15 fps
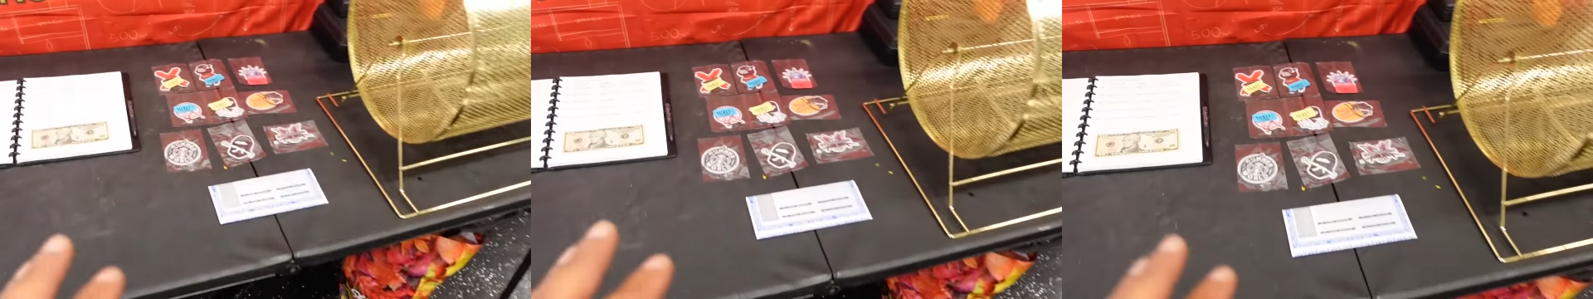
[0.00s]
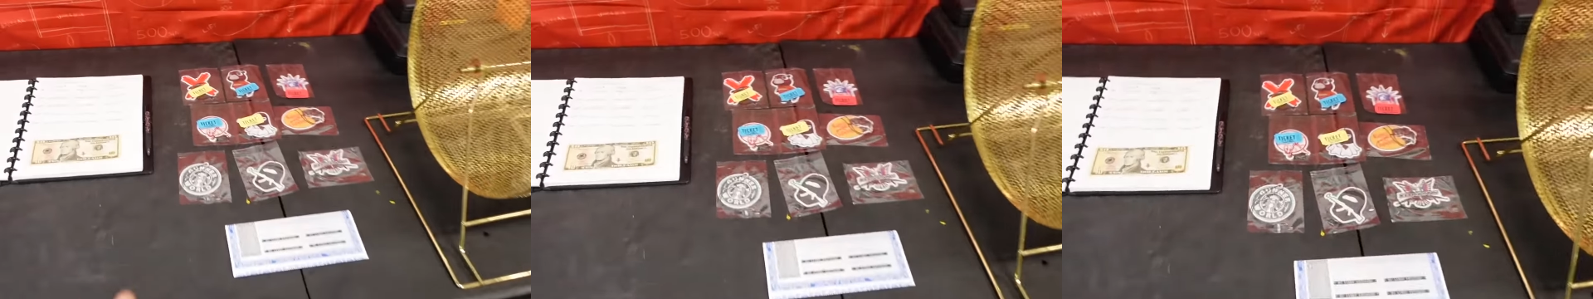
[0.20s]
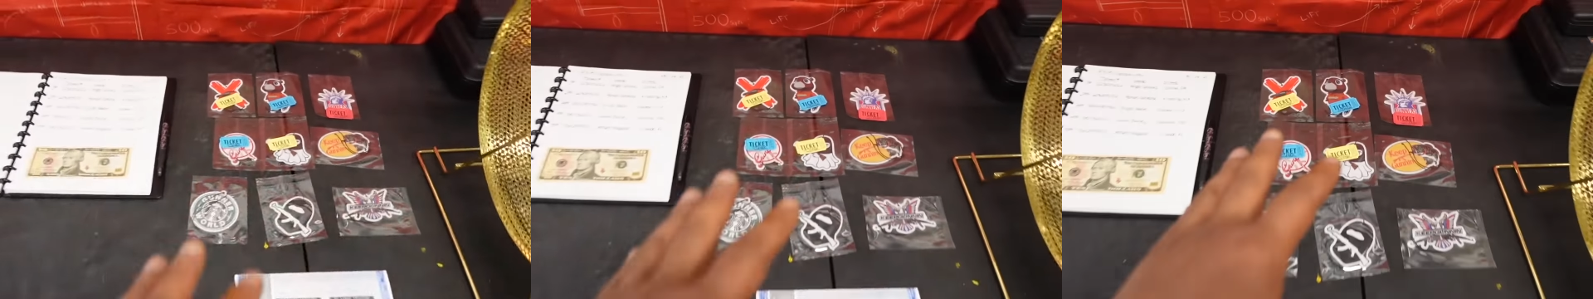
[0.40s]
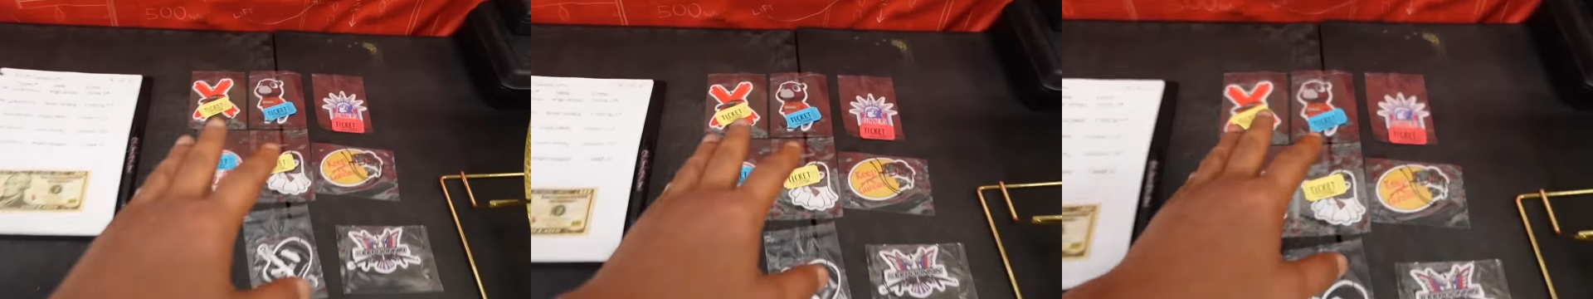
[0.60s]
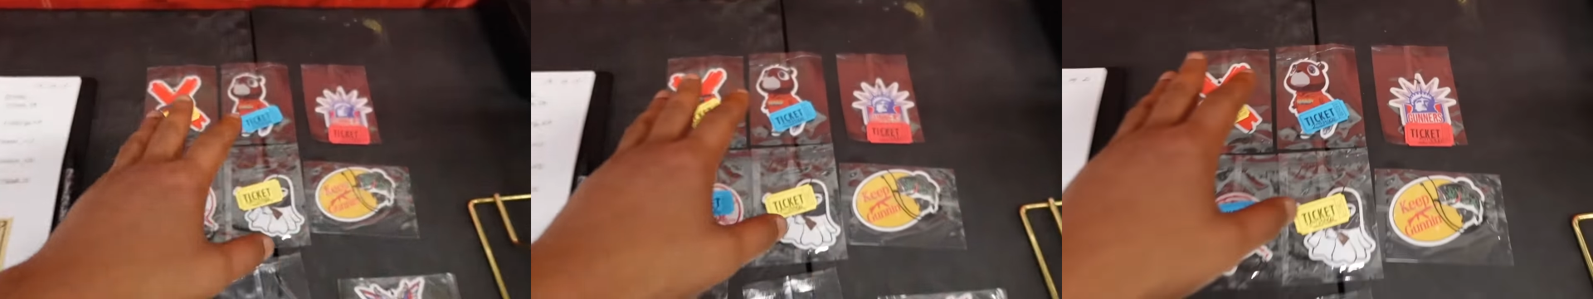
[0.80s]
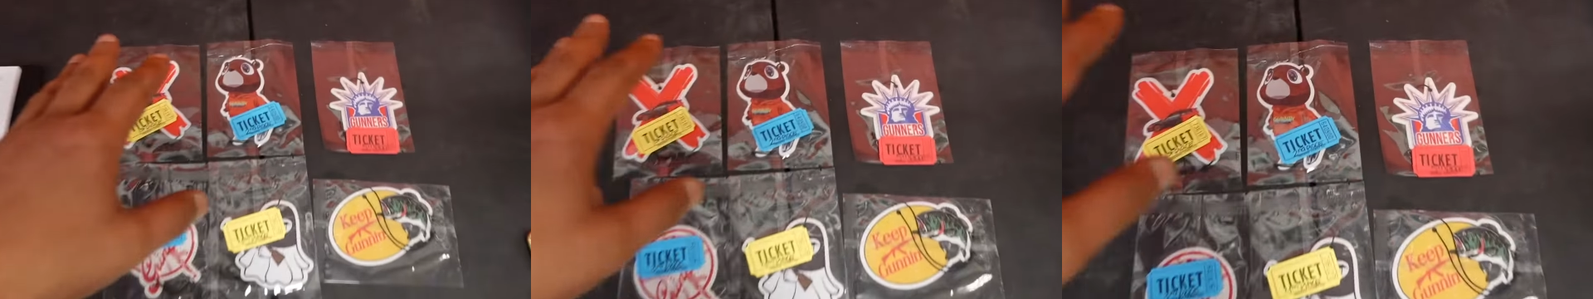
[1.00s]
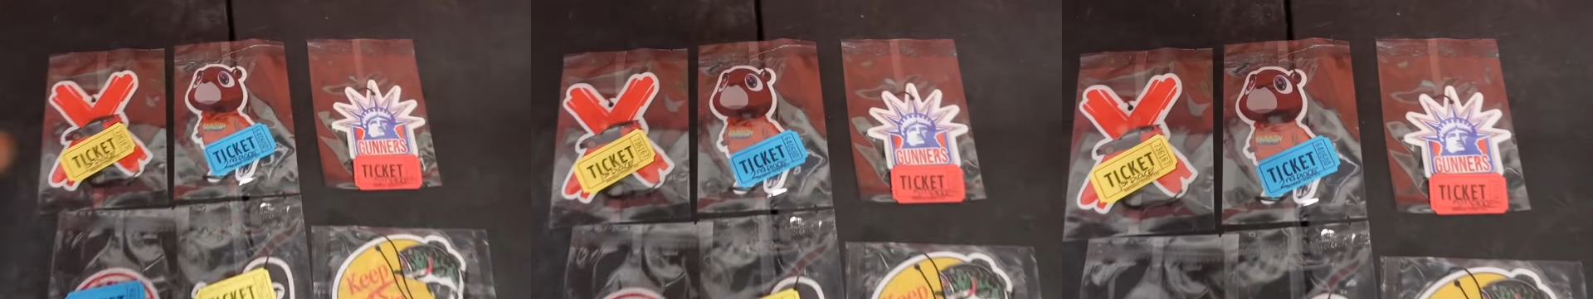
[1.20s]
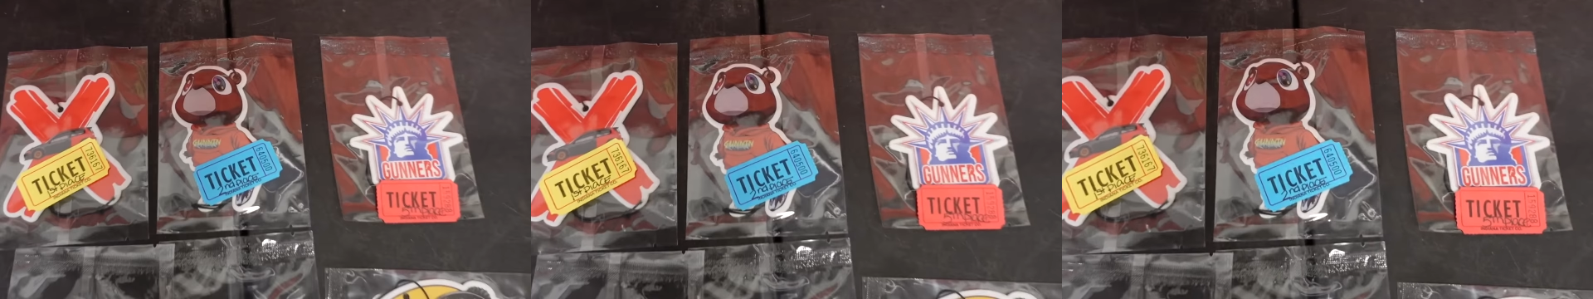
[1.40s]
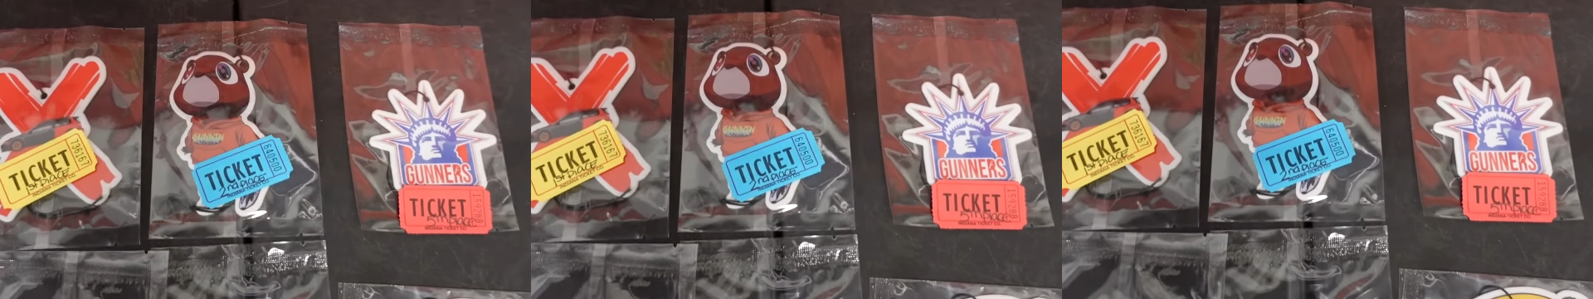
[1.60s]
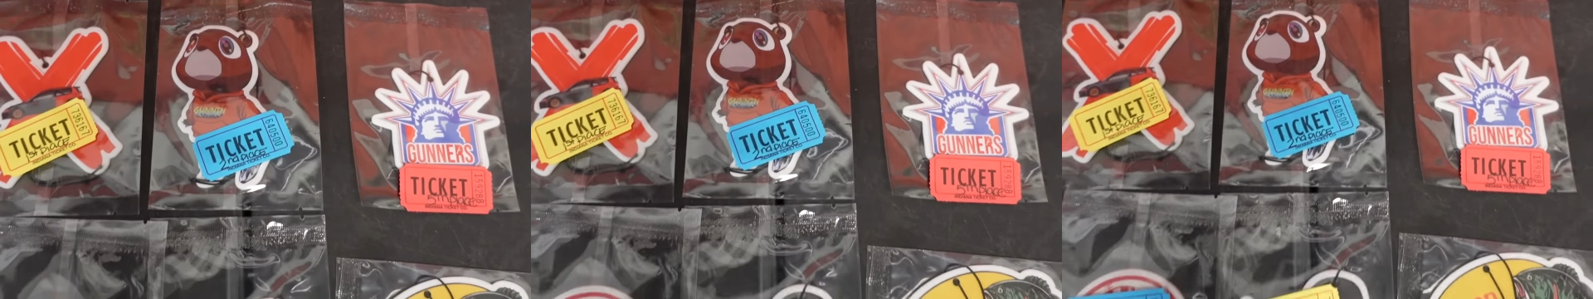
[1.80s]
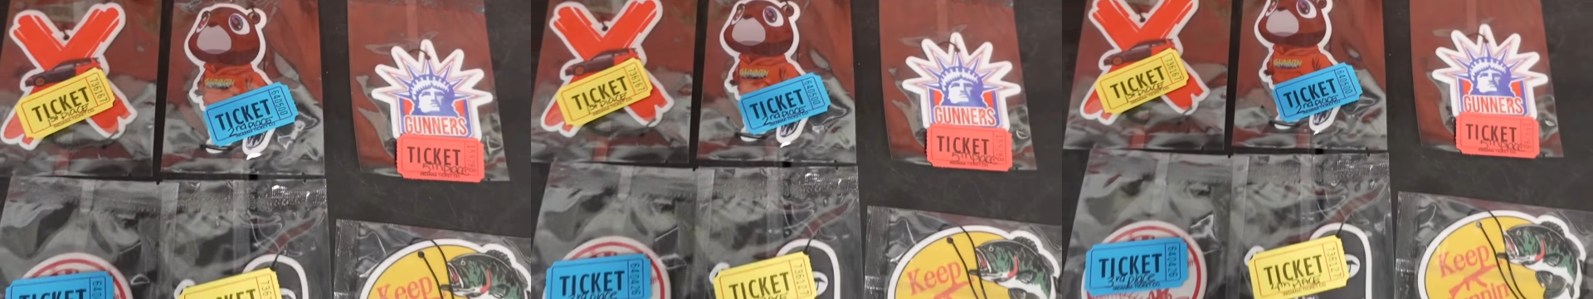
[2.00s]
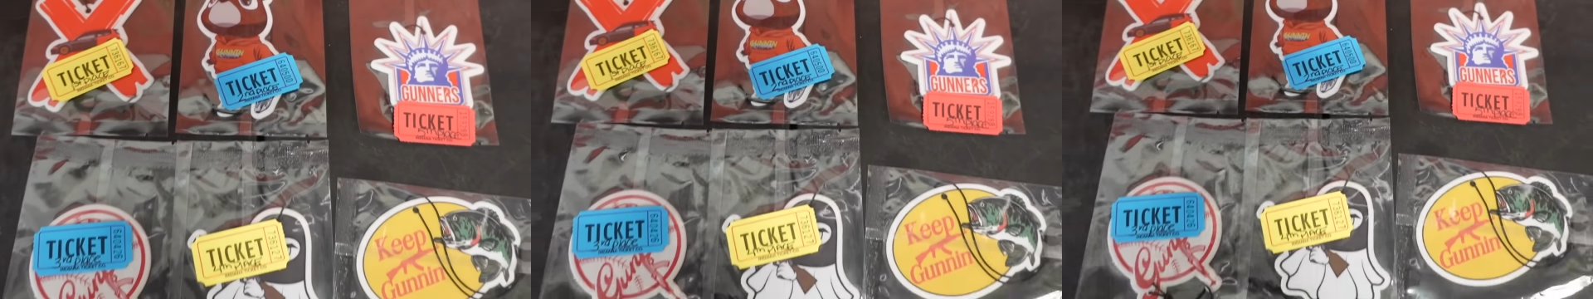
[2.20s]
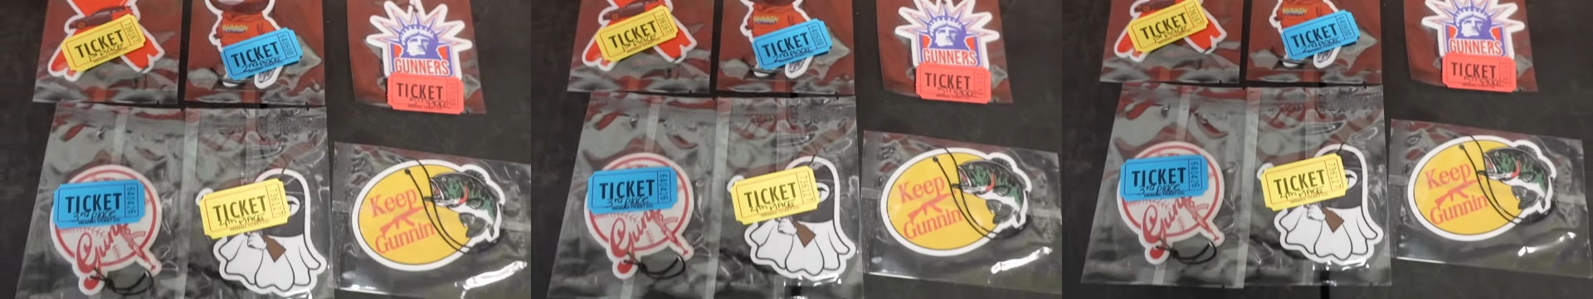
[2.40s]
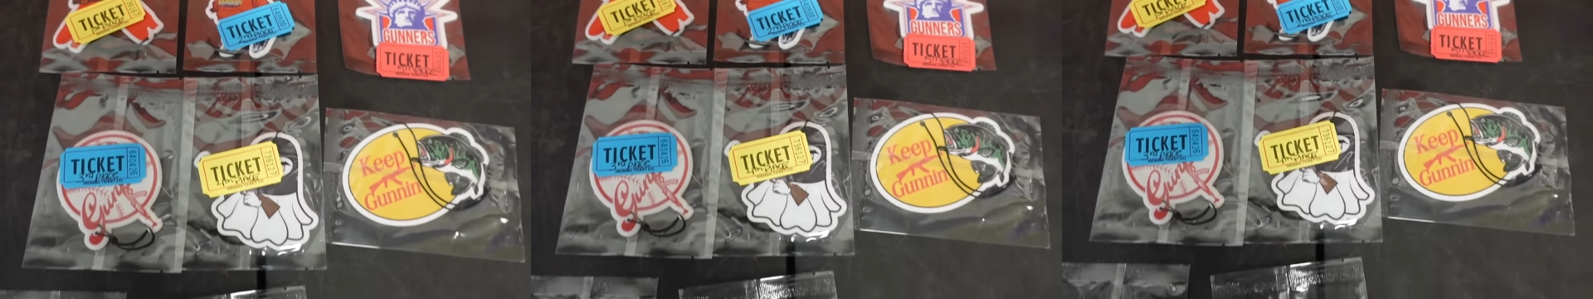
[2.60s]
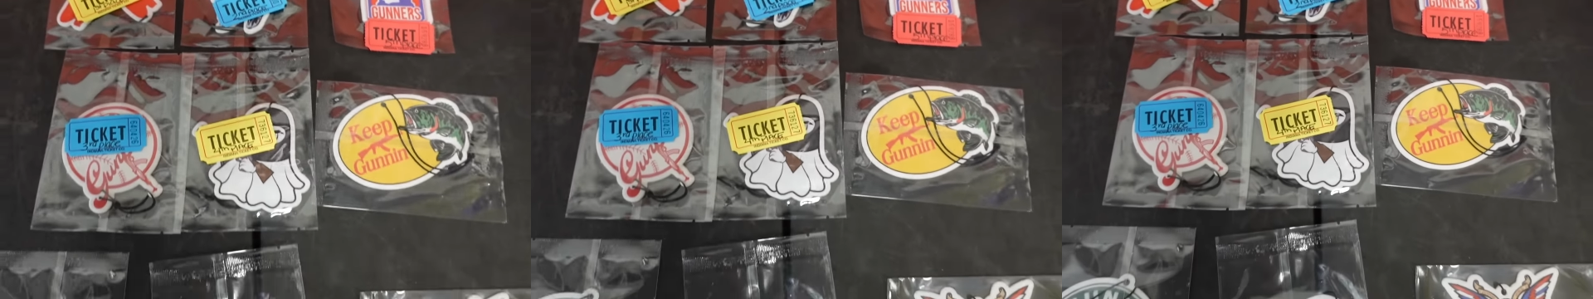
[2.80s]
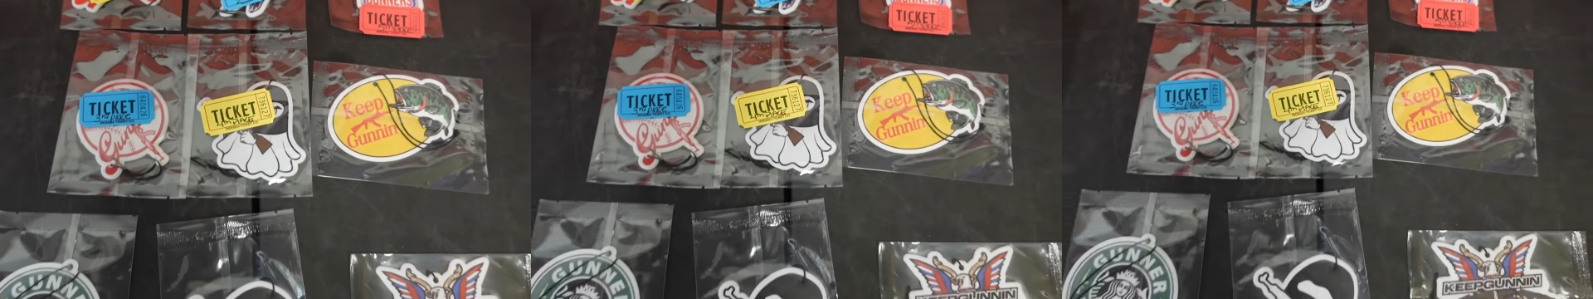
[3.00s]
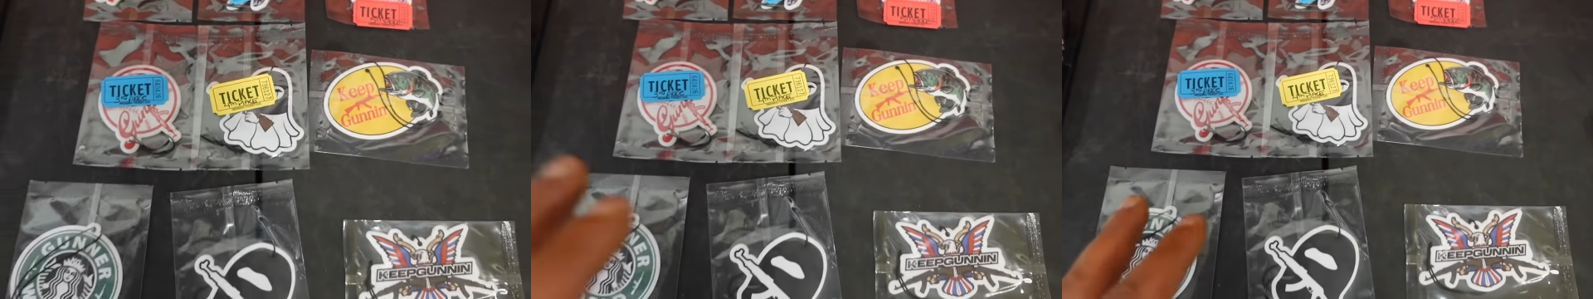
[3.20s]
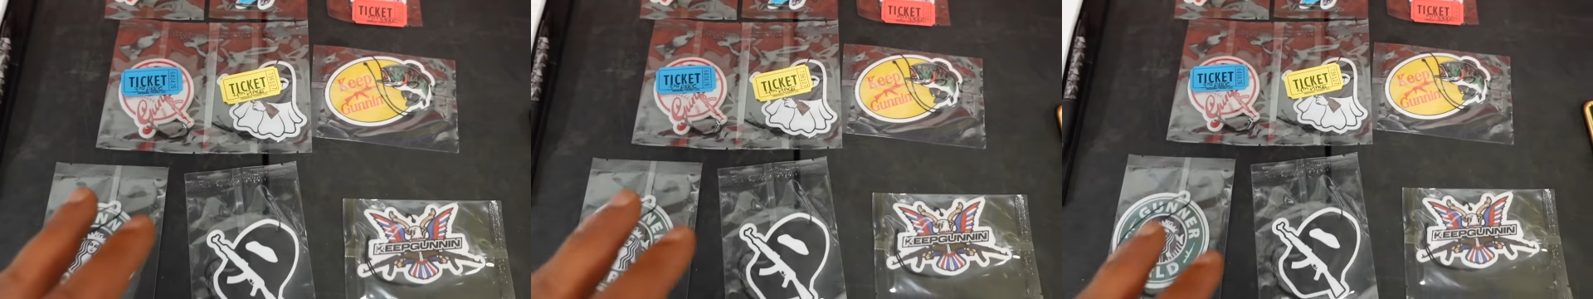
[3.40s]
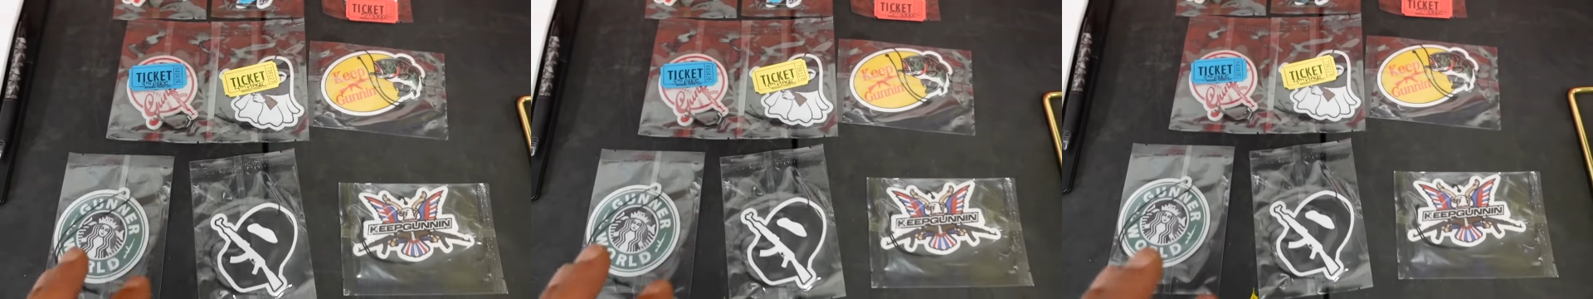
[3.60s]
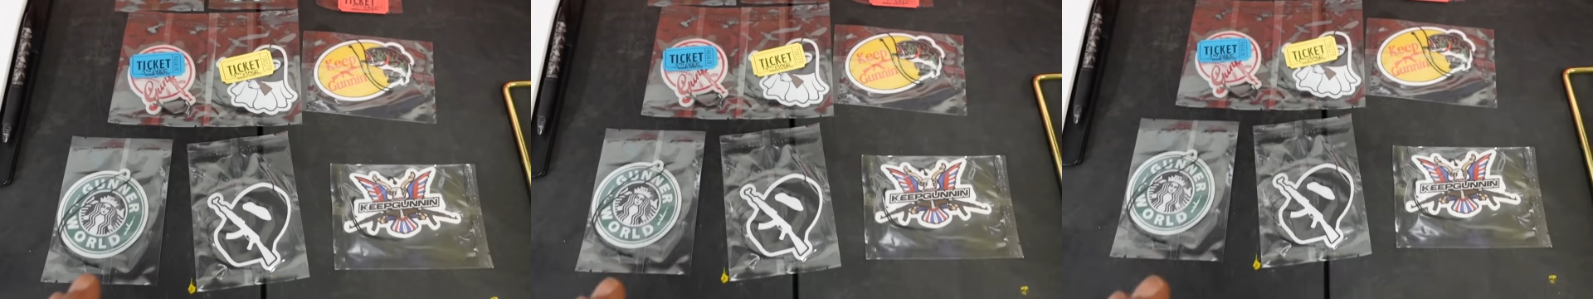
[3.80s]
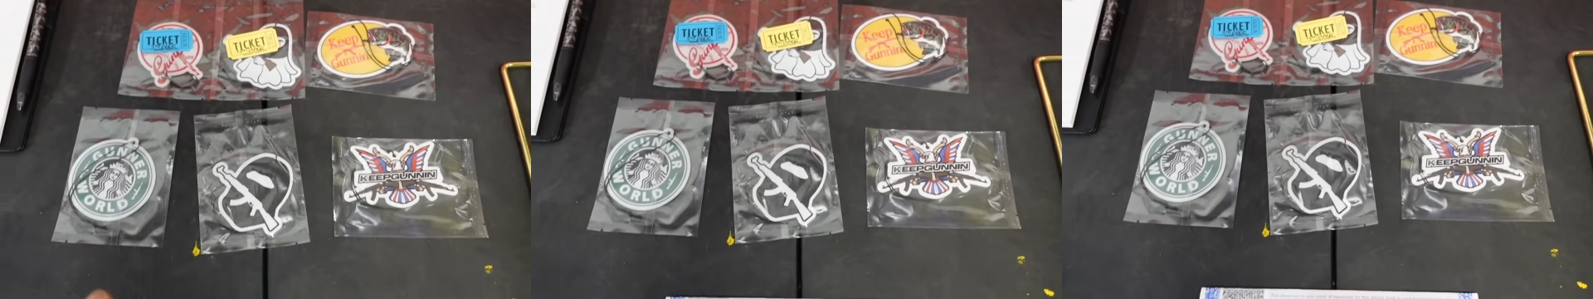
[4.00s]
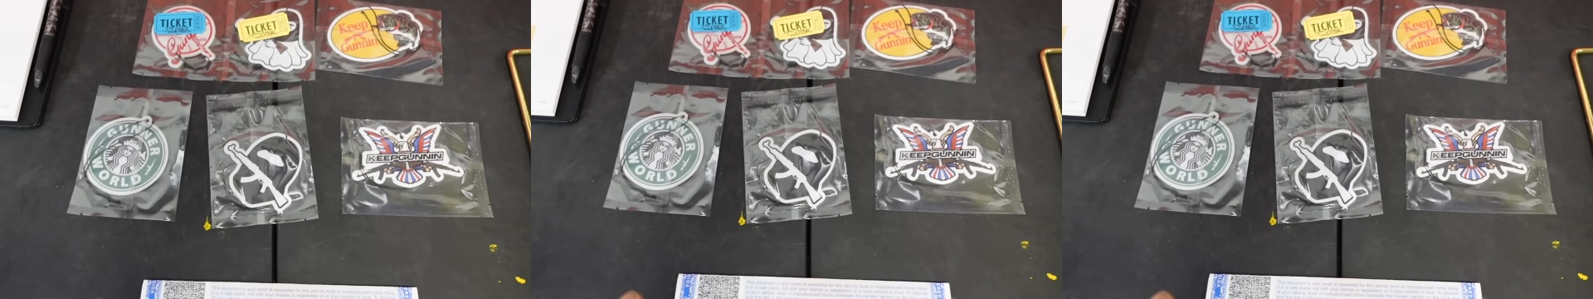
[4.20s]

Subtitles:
No face is visible, so there are no lips to read.